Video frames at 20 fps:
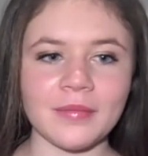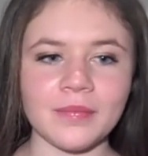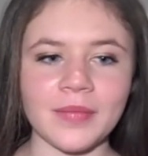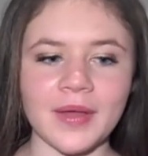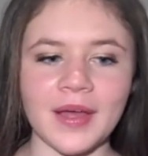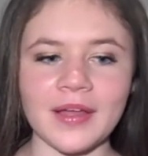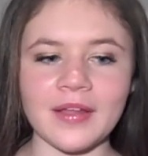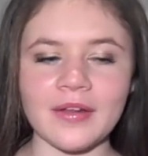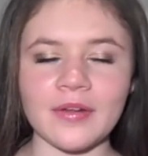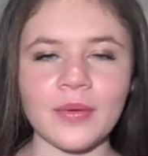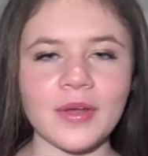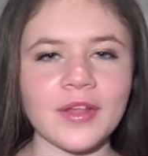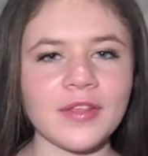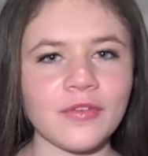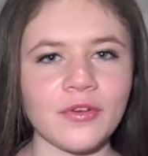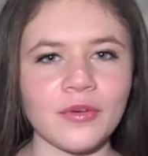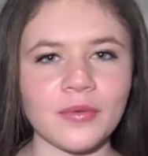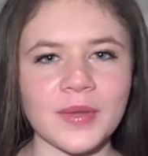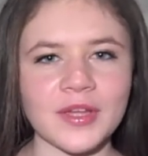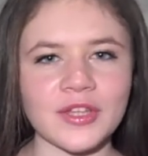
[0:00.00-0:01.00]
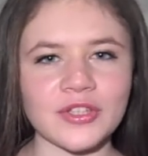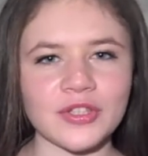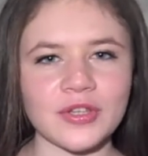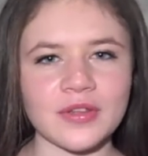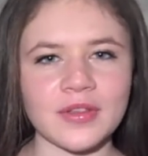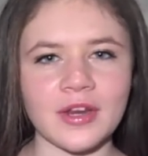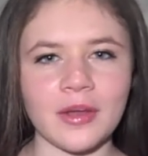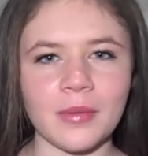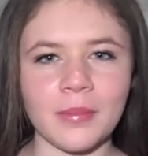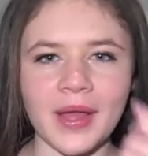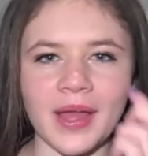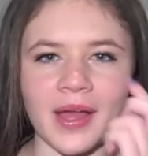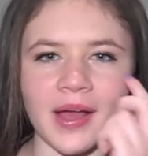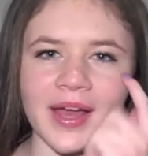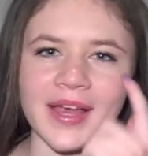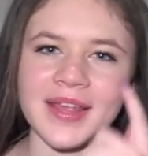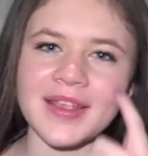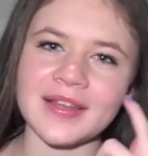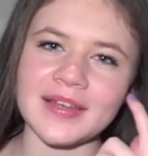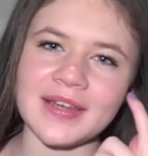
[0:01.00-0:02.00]
But I'd always thought about using it on my
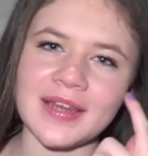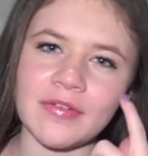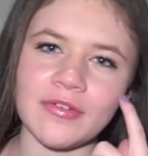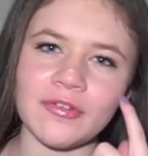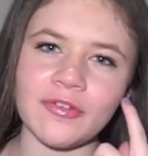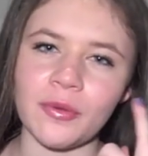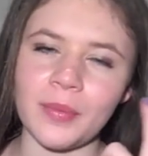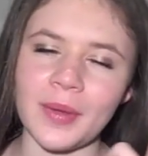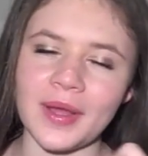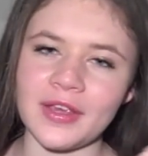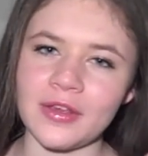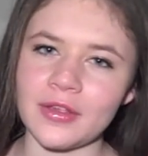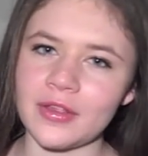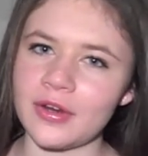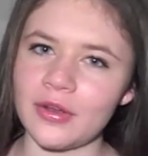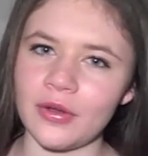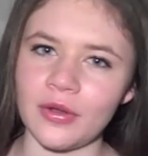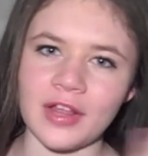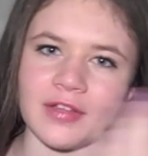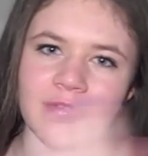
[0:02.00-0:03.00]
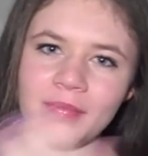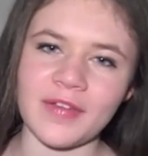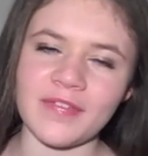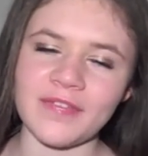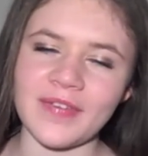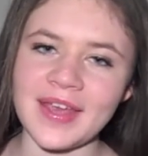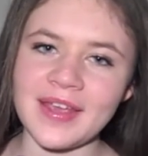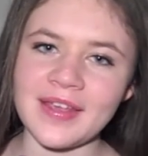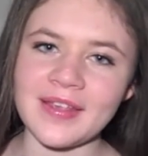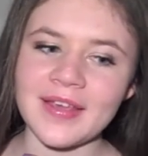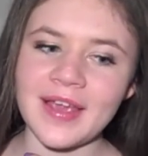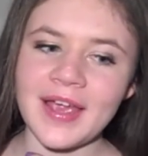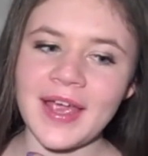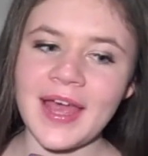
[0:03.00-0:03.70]
eyes. I'd never thought about using it all over my face.